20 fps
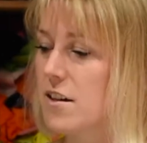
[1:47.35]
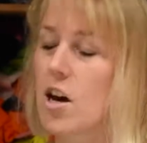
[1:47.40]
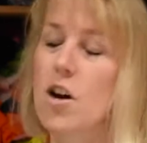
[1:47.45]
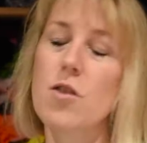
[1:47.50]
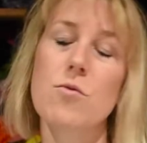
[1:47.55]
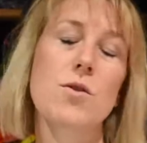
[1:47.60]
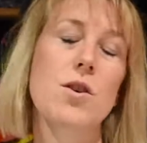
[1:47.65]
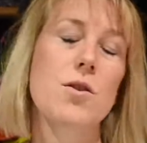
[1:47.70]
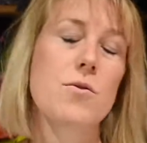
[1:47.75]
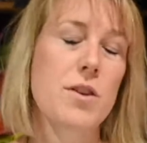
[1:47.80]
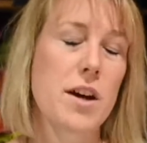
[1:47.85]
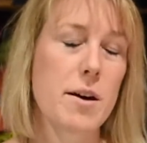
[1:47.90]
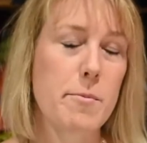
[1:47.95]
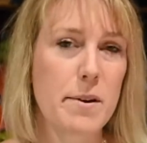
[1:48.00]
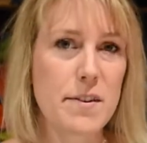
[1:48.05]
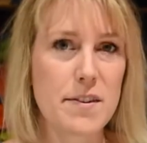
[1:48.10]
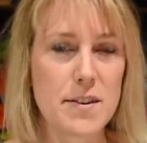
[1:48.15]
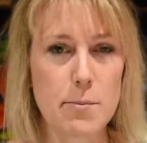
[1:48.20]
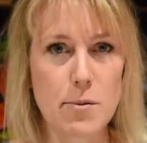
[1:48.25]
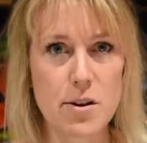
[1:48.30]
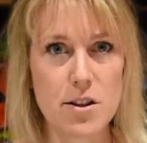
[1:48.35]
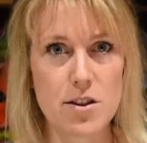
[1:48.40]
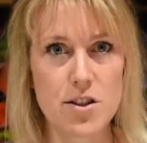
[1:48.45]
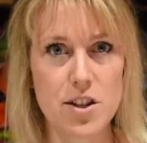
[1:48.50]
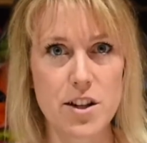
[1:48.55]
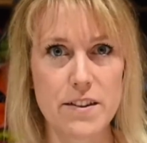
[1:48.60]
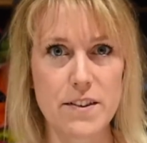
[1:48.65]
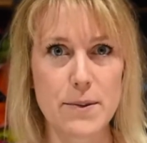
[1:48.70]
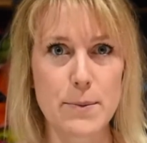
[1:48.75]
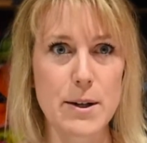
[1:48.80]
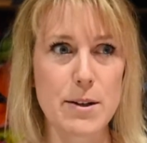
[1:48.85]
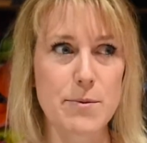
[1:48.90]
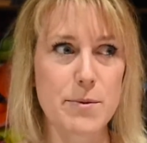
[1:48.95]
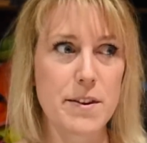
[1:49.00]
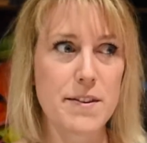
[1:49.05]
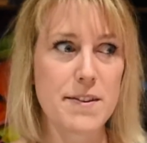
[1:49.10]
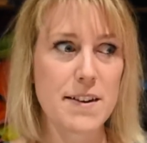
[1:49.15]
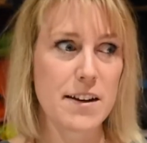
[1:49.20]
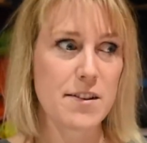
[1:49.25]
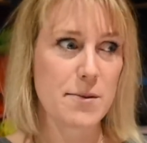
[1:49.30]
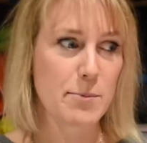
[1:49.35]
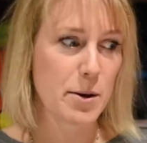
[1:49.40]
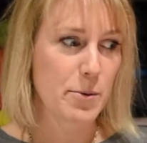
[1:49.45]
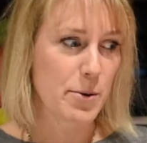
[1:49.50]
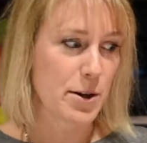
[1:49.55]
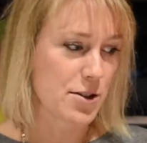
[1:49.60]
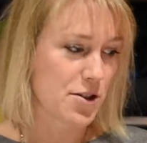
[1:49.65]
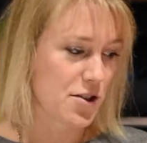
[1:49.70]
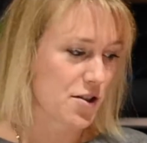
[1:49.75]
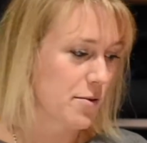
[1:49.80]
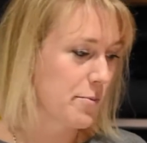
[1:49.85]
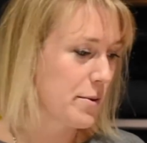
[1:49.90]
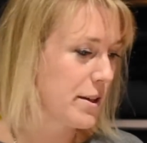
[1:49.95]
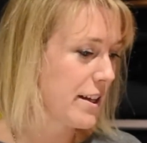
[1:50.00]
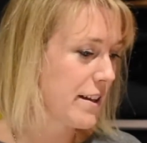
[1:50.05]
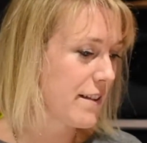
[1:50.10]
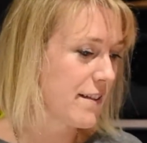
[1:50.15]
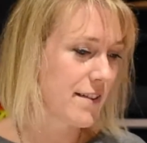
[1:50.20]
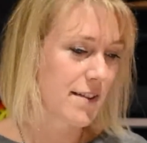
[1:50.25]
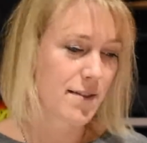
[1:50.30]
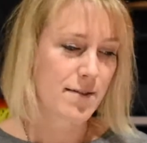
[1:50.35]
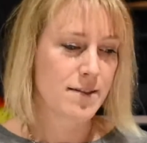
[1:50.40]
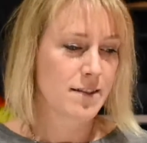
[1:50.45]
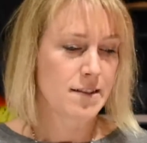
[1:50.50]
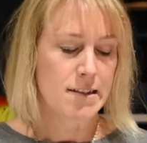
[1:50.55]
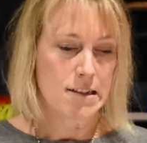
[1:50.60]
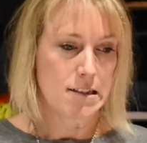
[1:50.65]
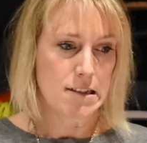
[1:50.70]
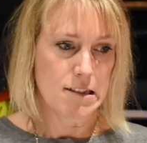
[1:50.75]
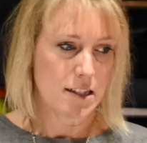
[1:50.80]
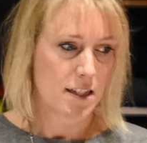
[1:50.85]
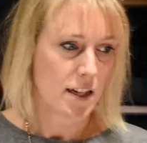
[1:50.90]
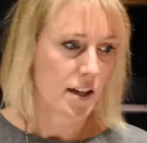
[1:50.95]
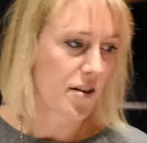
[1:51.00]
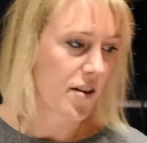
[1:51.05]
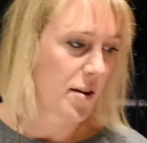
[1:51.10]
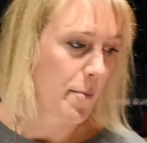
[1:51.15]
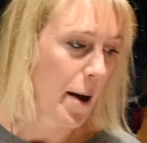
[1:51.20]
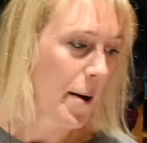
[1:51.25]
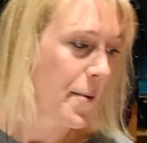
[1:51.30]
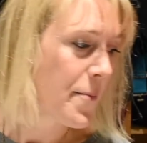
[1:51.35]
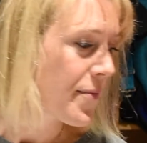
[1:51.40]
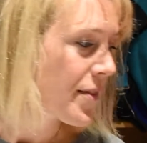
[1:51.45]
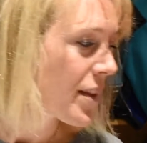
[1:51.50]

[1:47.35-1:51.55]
Oh god, I must apologise as well for the state of my workshop. It's a nightmare.